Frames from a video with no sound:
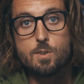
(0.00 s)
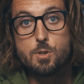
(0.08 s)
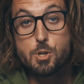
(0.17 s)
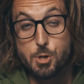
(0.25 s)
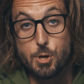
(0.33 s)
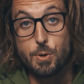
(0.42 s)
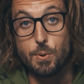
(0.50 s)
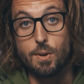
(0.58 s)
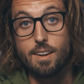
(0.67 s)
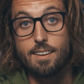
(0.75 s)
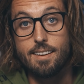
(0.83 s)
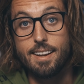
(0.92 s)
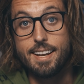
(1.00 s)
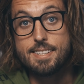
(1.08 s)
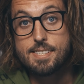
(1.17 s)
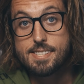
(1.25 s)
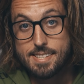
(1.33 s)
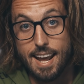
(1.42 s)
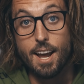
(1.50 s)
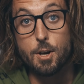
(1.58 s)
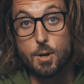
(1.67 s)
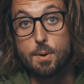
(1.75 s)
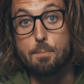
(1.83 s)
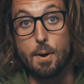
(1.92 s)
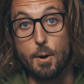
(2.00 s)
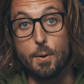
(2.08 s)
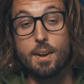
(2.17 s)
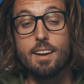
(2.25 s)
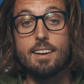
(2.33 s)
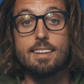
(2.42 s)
shoot in standard mode.